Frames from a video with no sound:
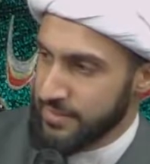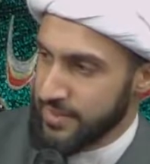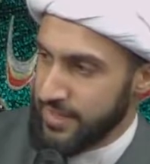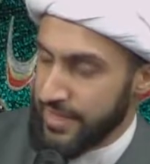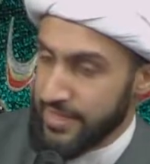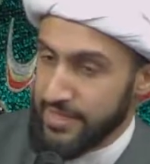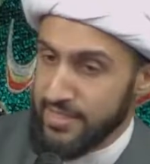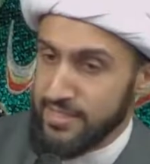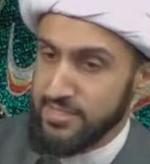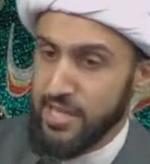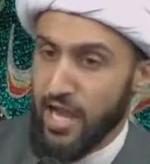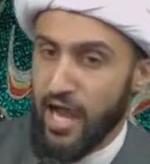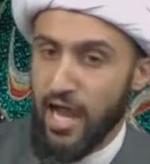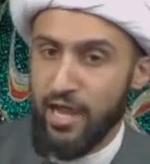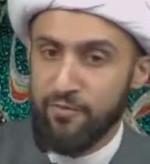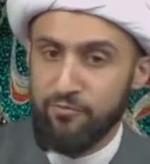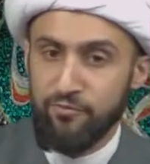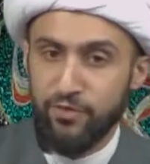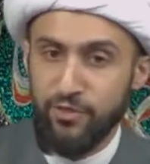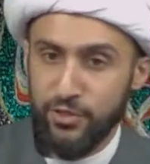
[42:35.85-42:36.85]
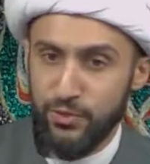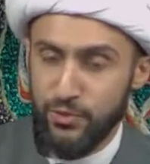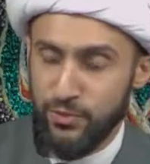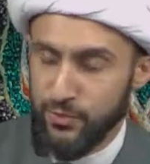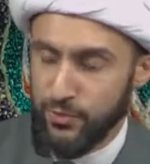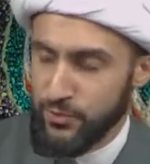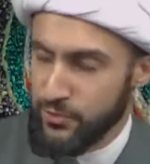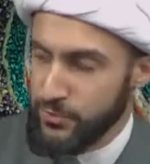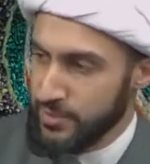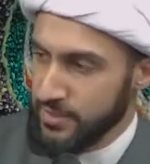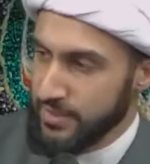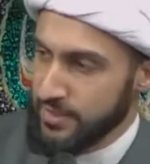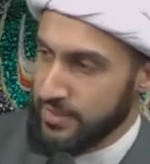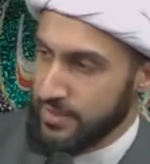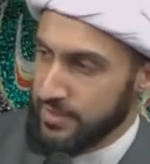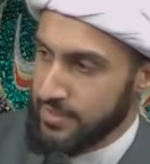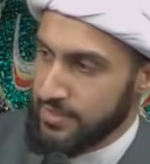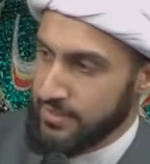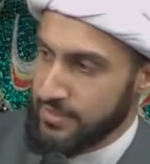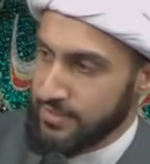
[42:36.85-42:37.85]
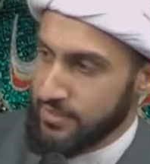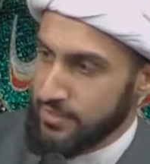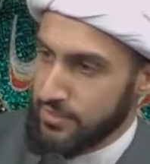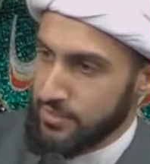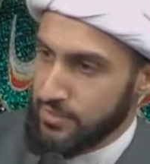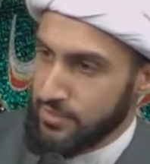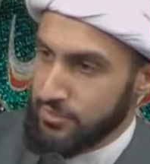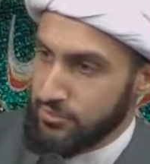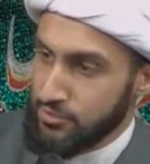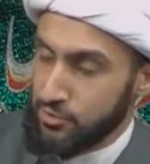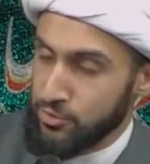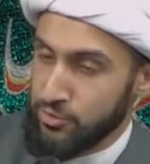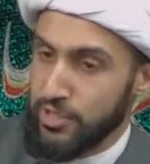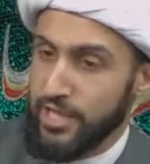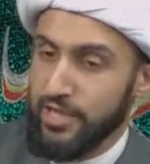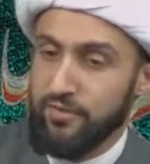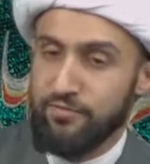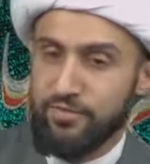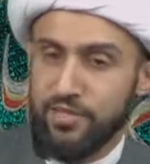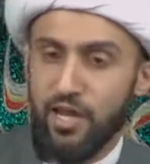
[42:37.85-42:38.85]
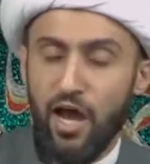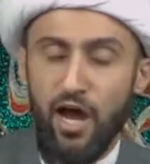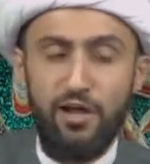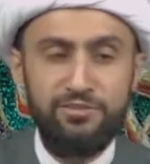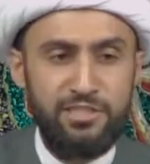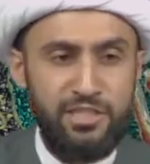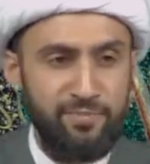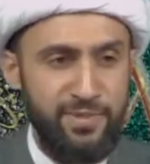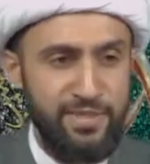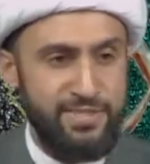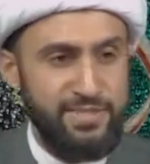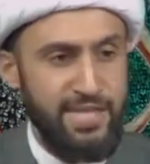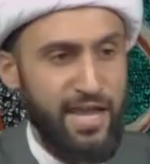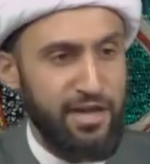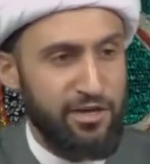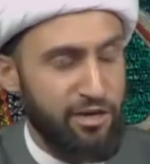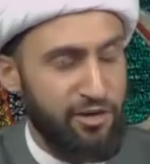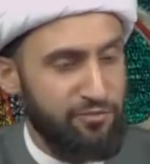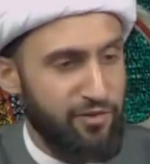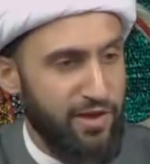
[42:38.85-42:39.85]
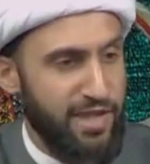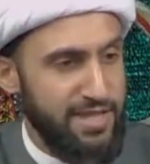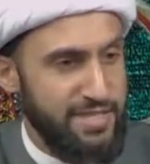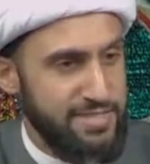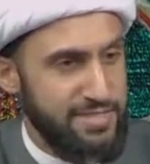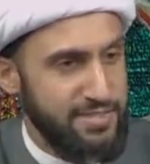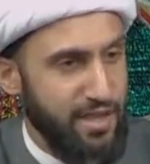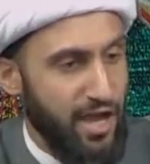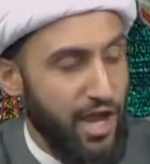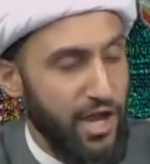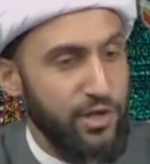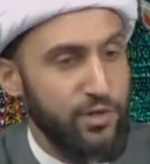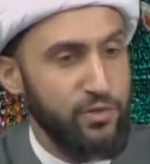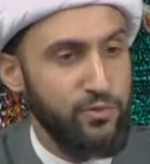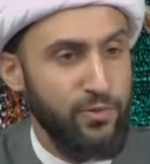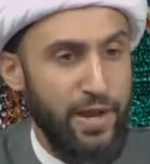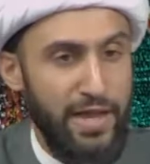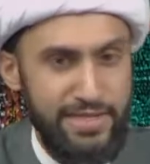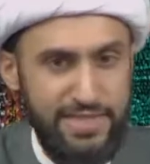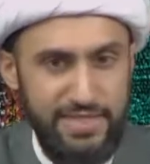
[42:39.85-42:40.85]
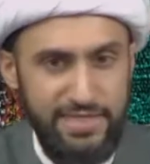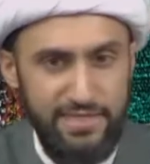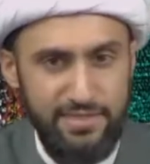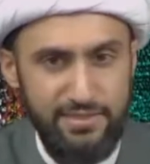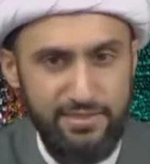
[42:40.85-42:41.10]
It is time for you to give the ultimate sacrifice. Are you ready